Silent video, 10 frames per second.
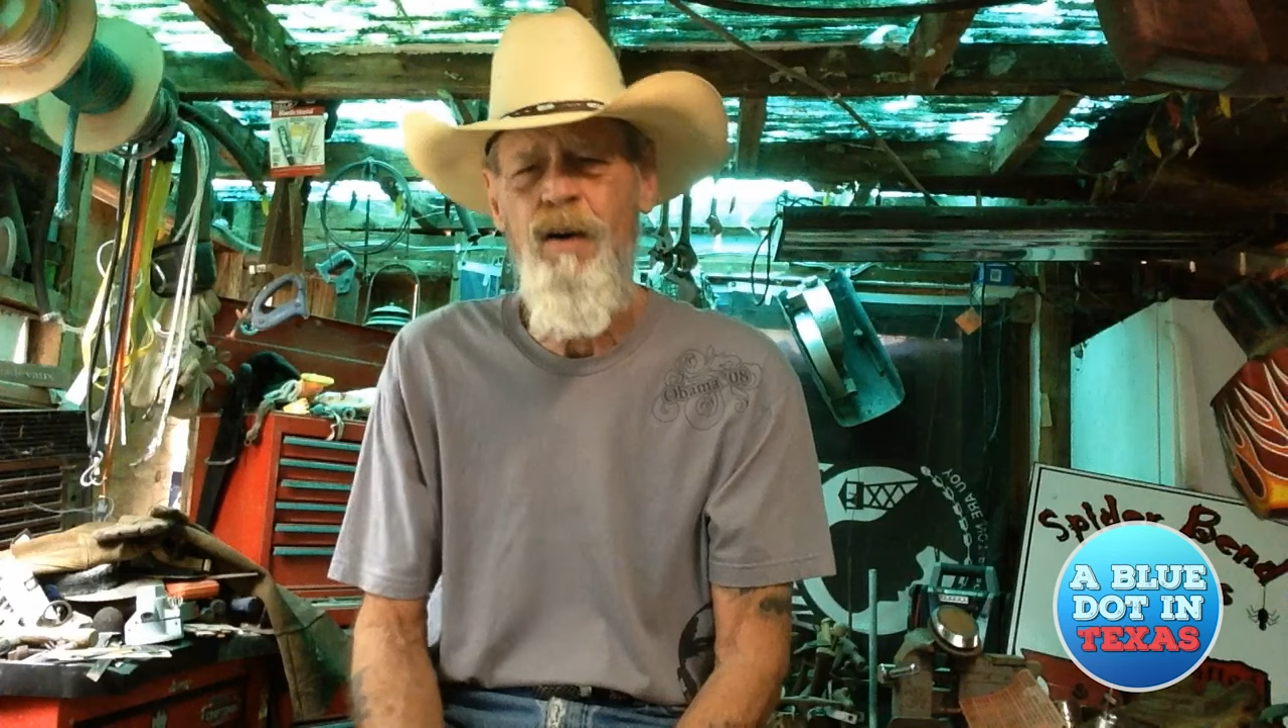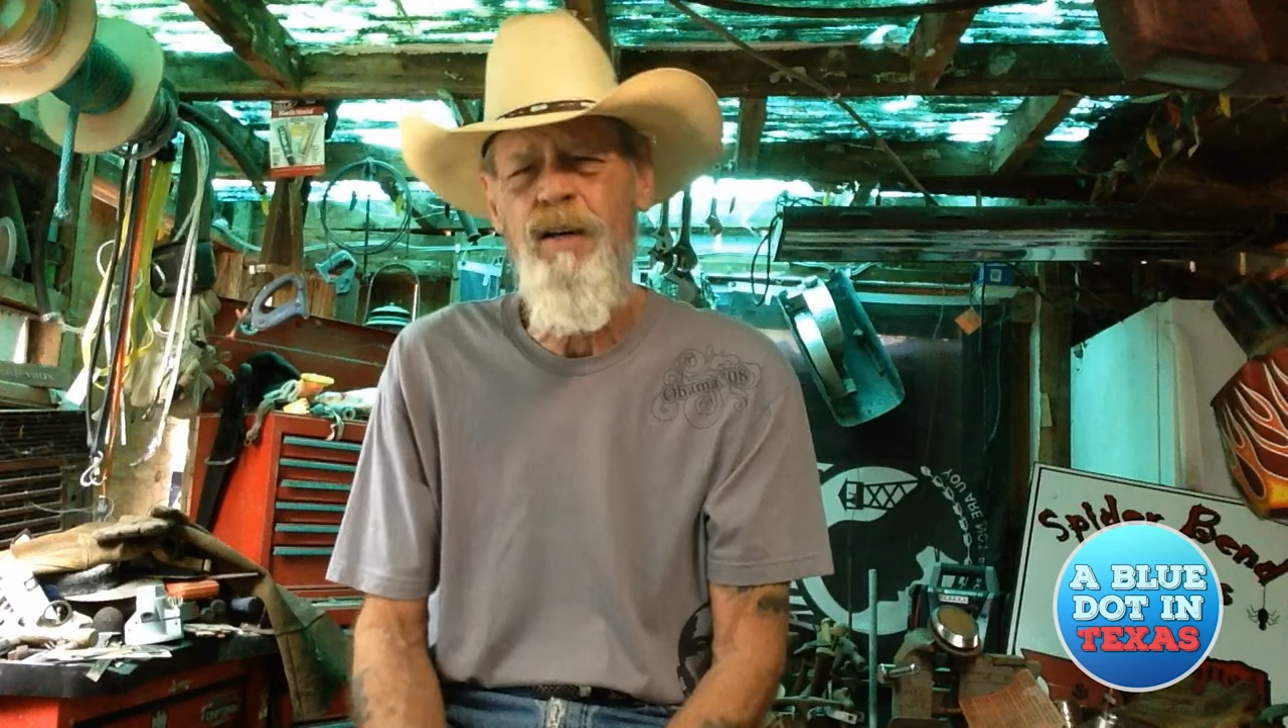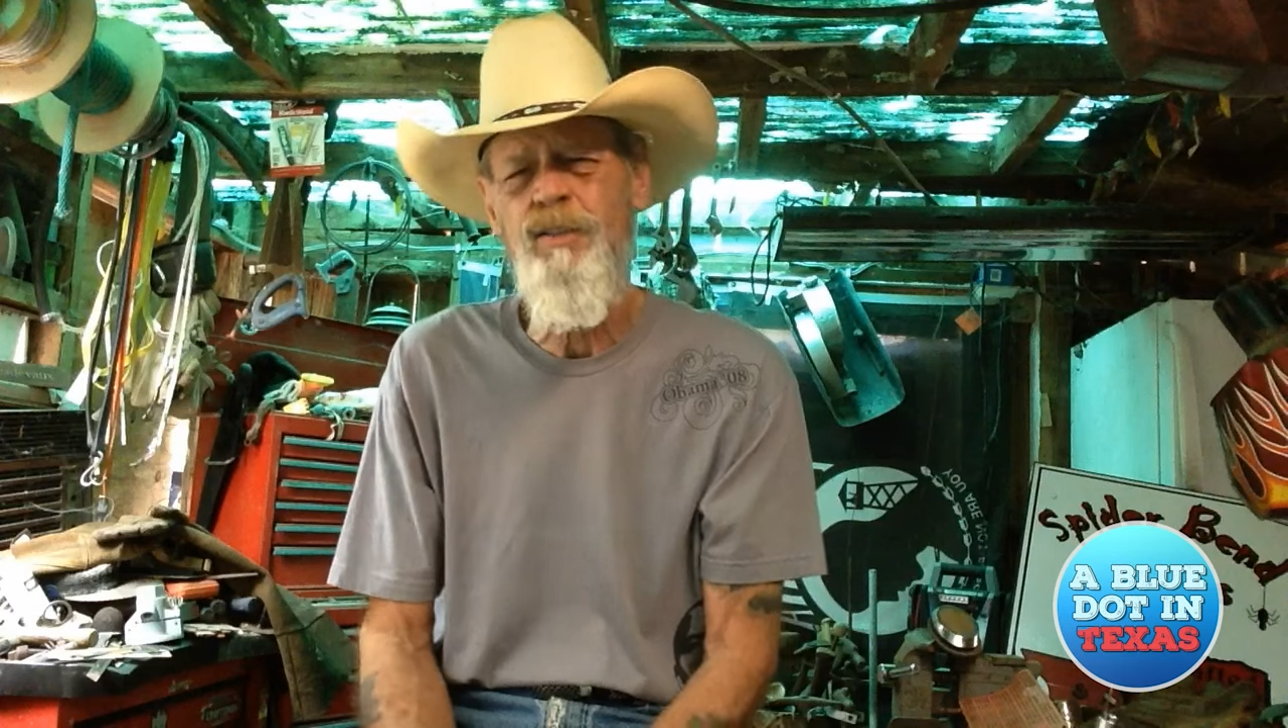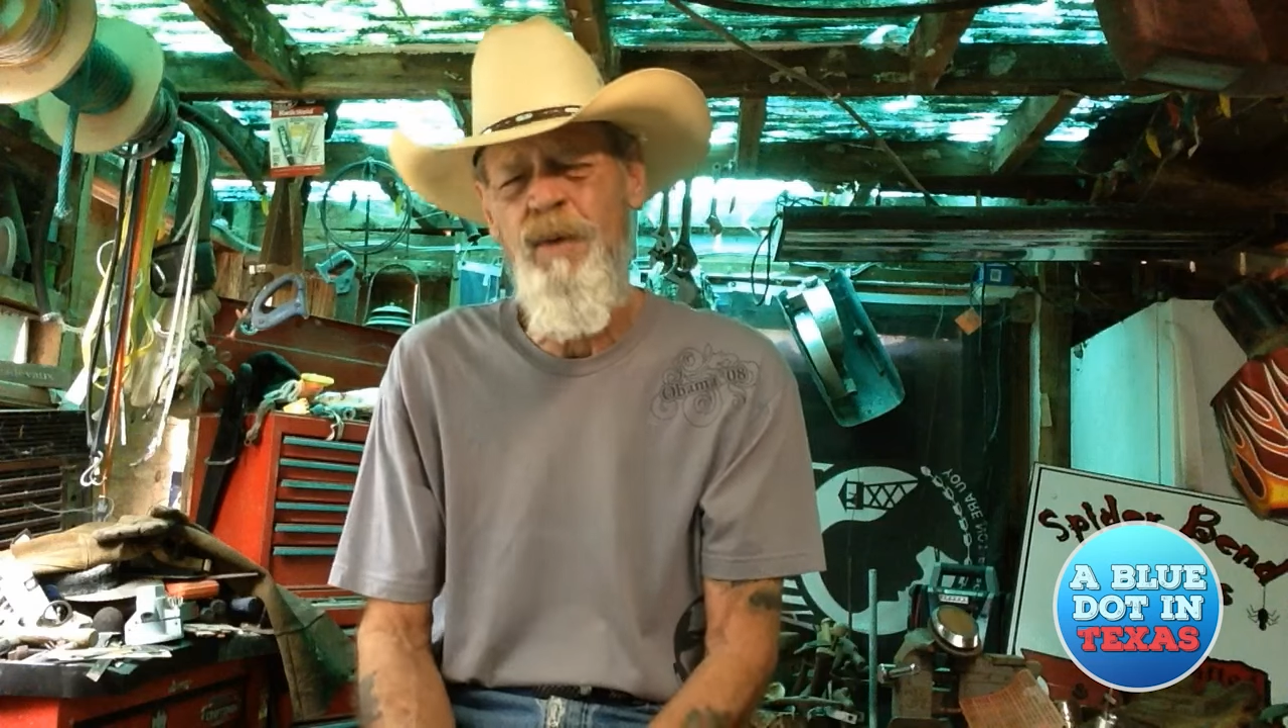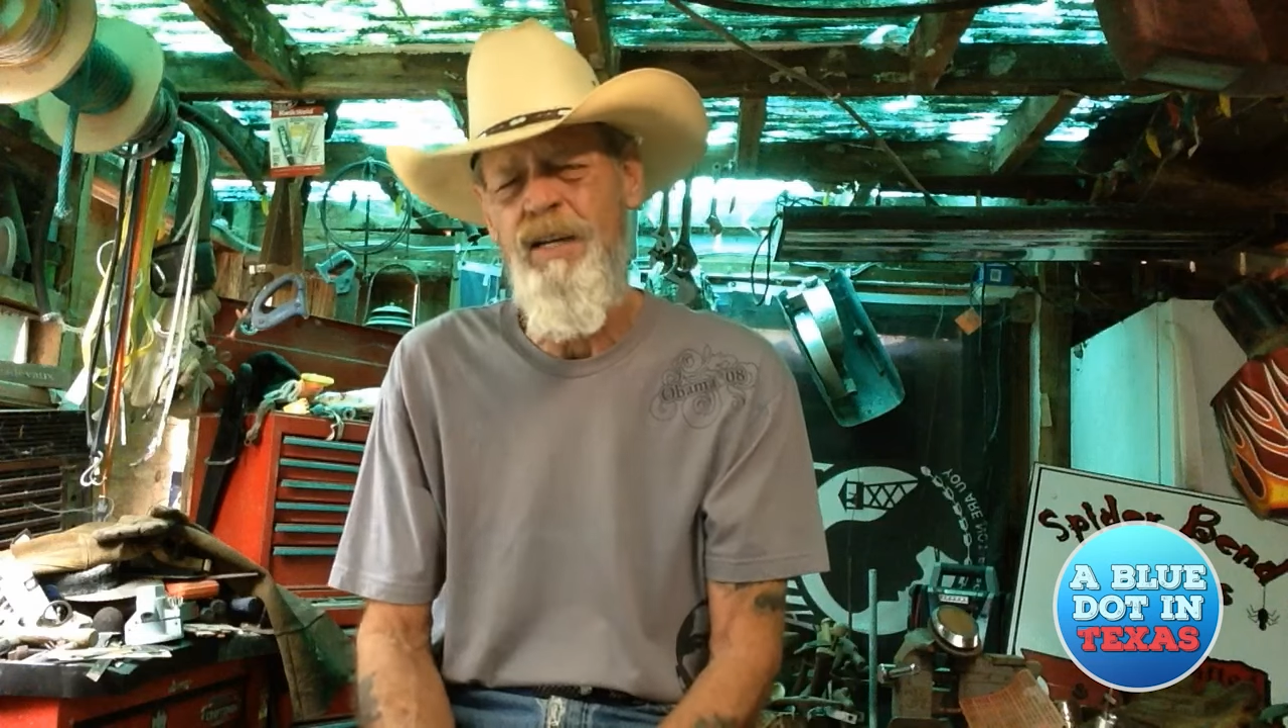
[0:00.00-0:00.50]

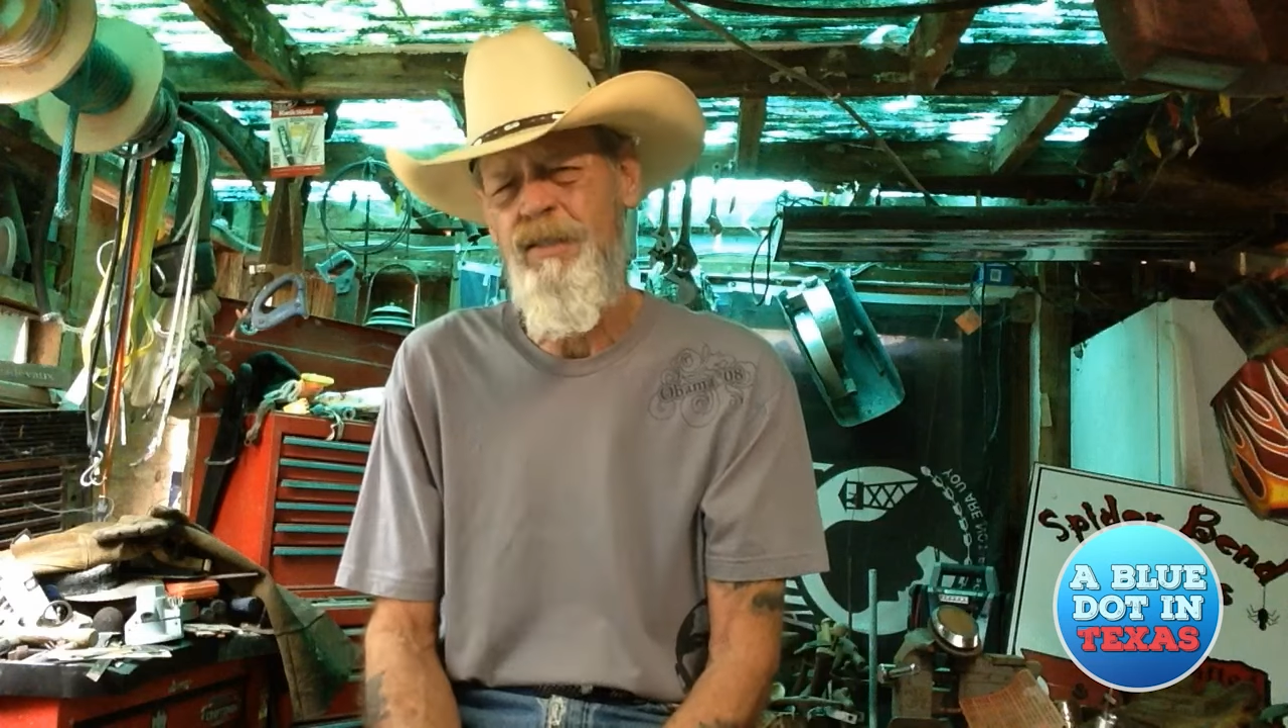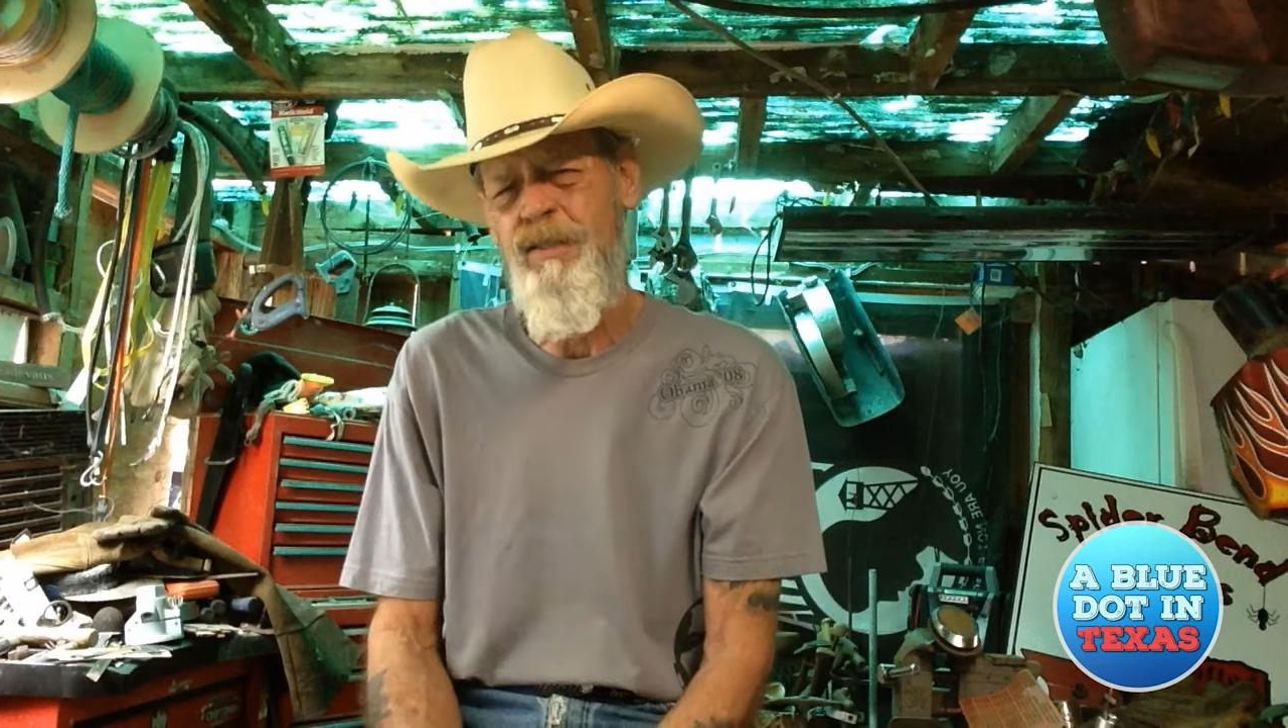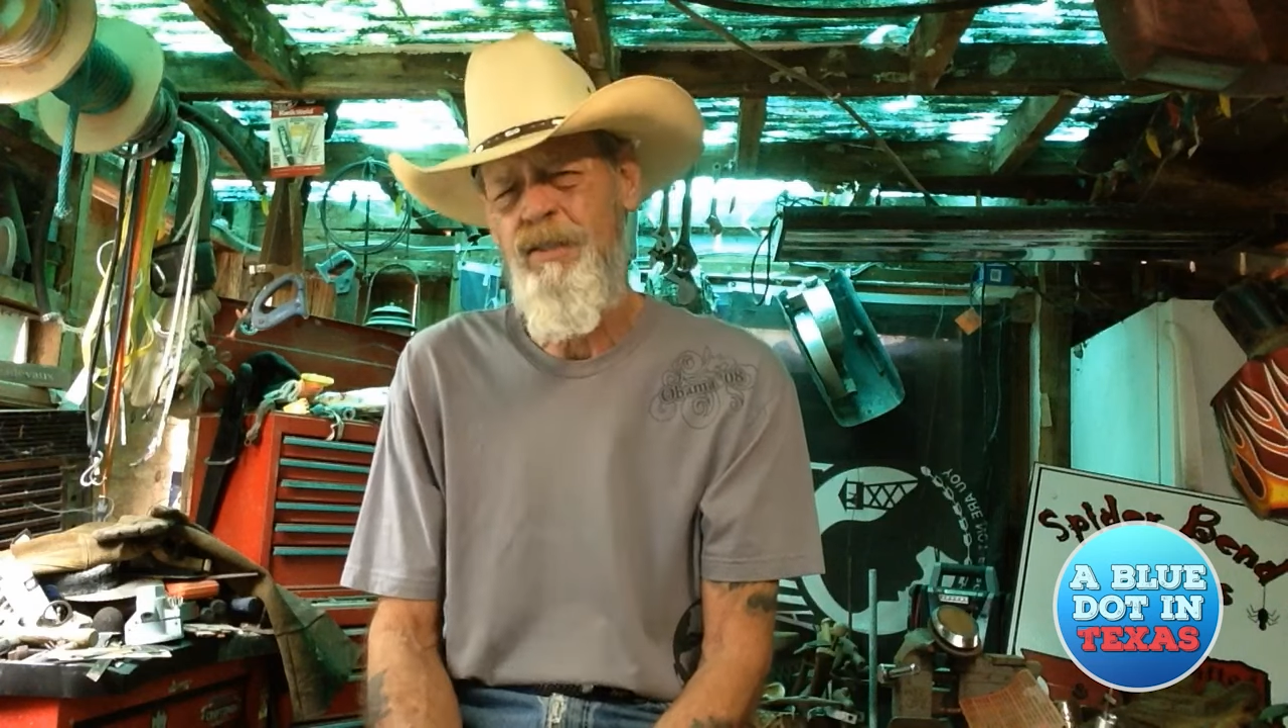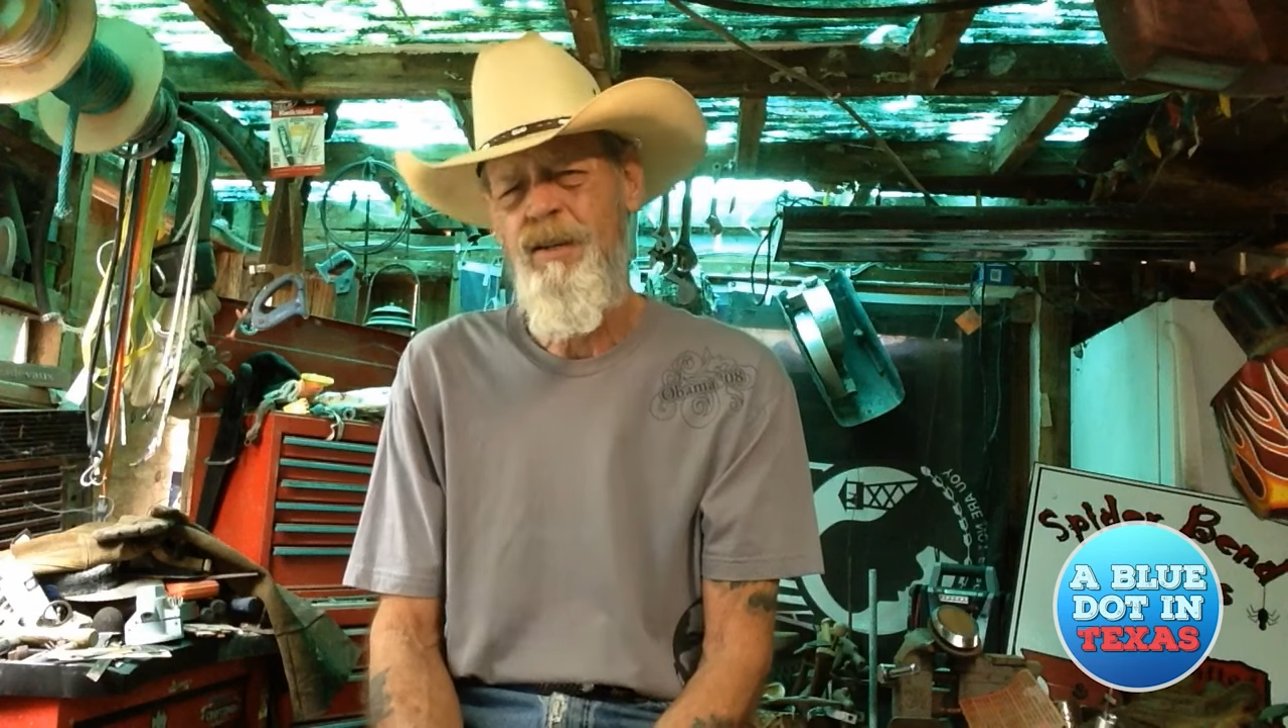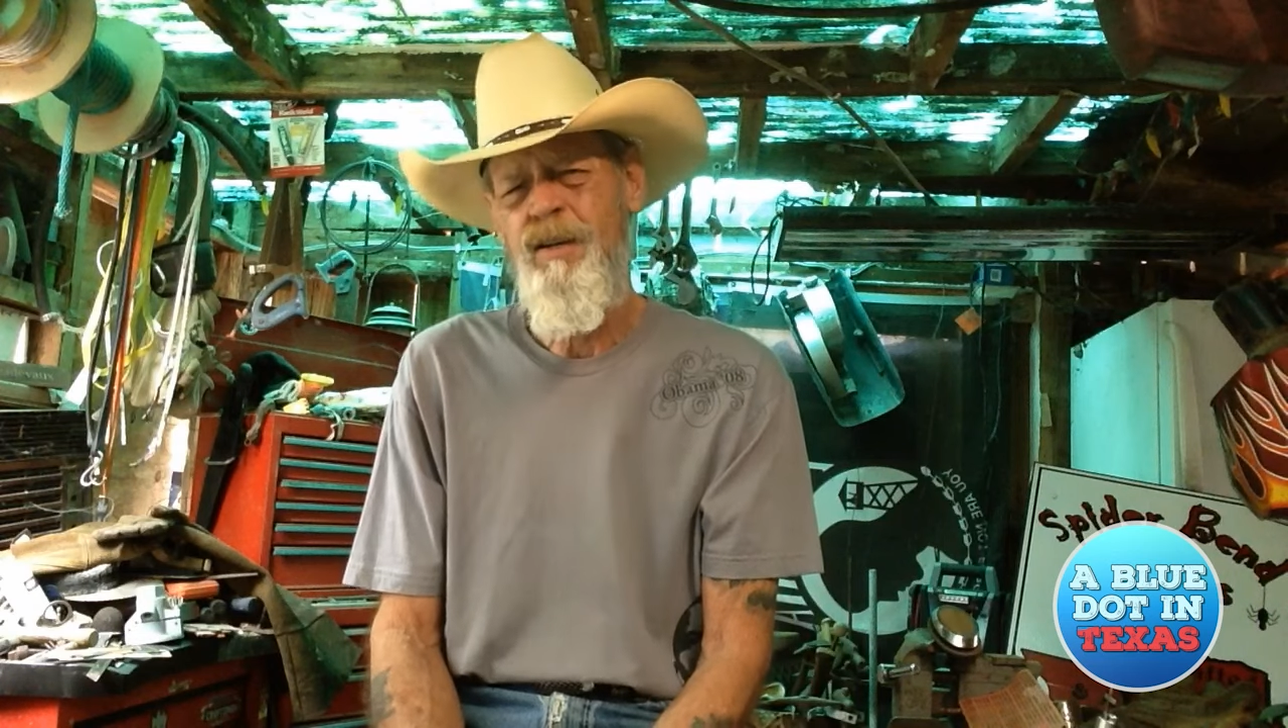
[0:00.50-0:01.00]
his
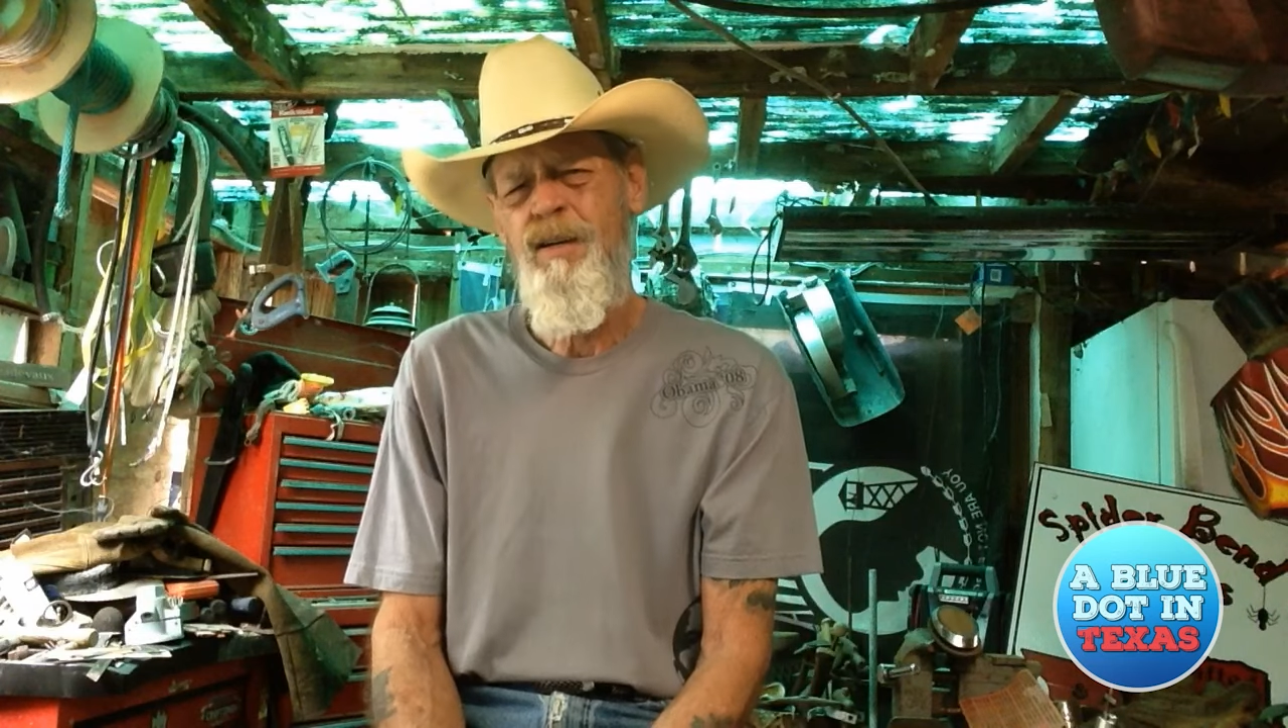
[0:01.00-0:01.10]
message.